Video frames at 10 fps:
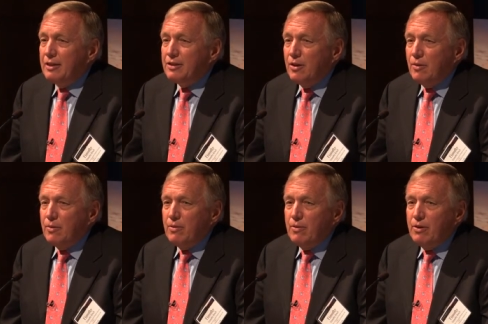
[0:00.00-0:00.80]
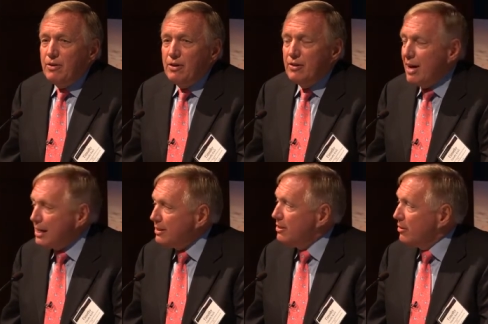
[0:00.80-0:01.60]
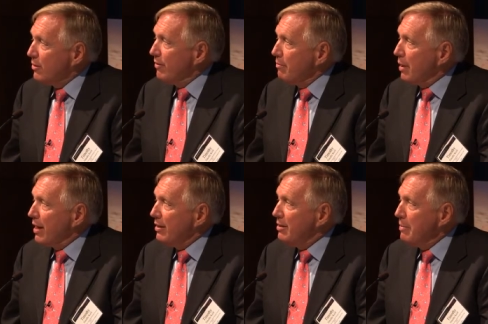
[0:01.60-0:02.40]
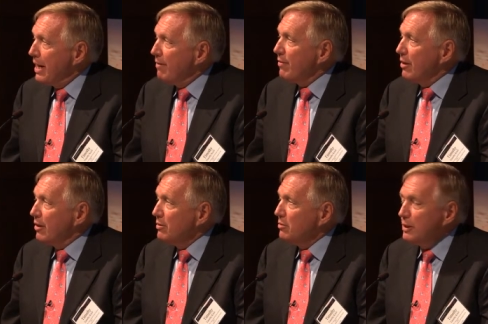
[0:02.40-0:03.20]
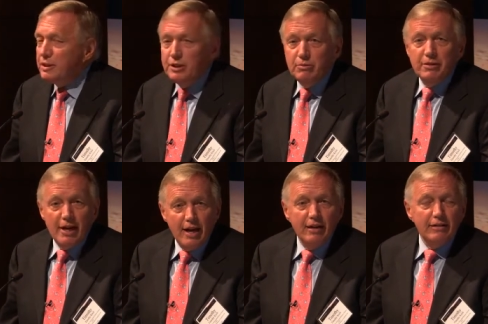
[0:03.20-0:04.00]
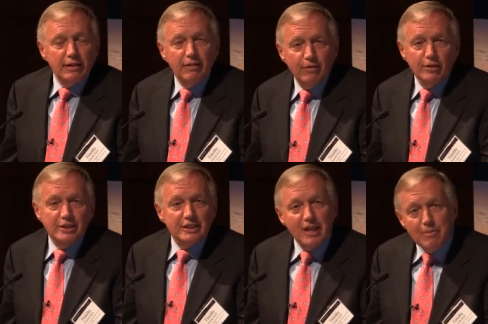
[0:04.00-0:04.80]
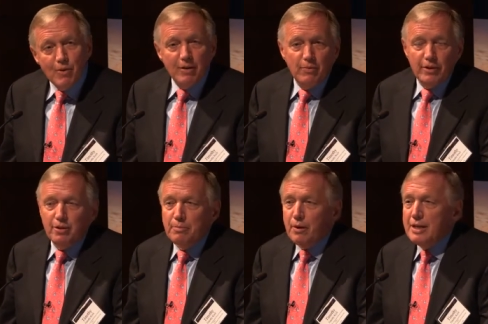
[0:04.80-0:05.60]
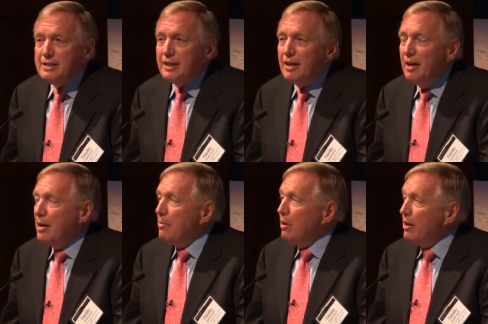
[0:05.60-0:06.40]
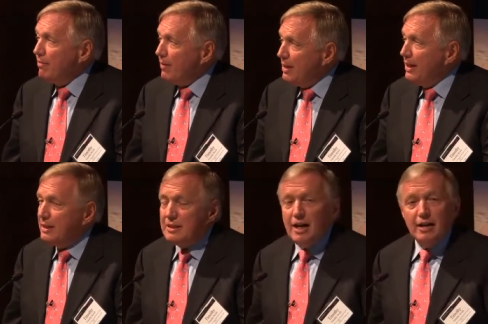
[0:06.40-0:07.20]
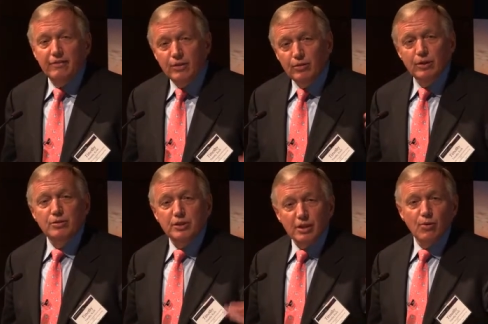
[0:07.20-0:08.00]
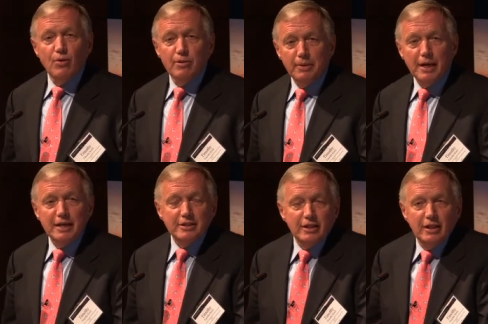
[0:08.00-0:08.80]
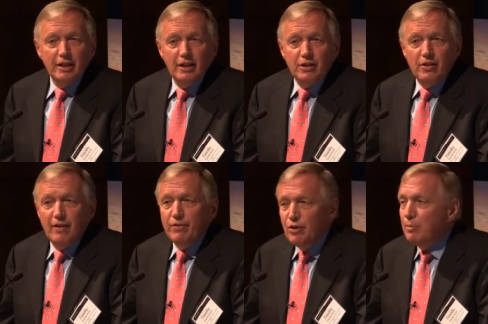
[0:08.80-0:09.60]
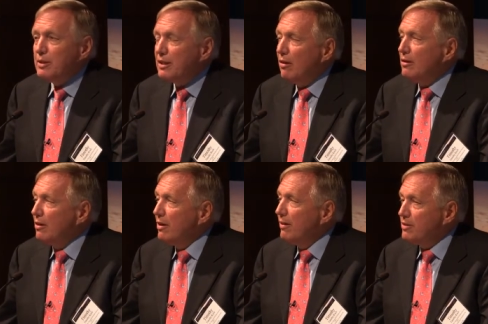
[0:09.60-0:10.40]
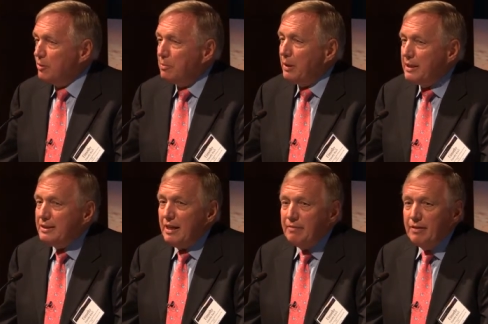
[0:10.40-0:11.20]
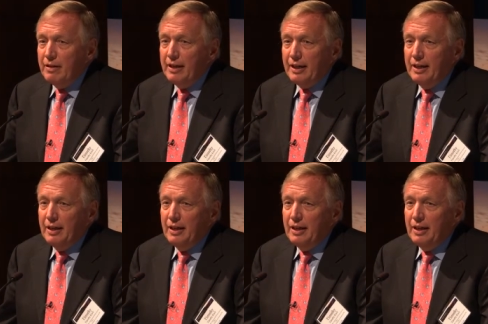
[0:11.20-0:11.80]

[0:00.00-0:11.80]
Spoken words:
So your assets are driven by the demand for loans, which you can influence somewhat with your pricing. But on the funding side, if you lose a core deposit, you have numerous alternatives to replace that funding.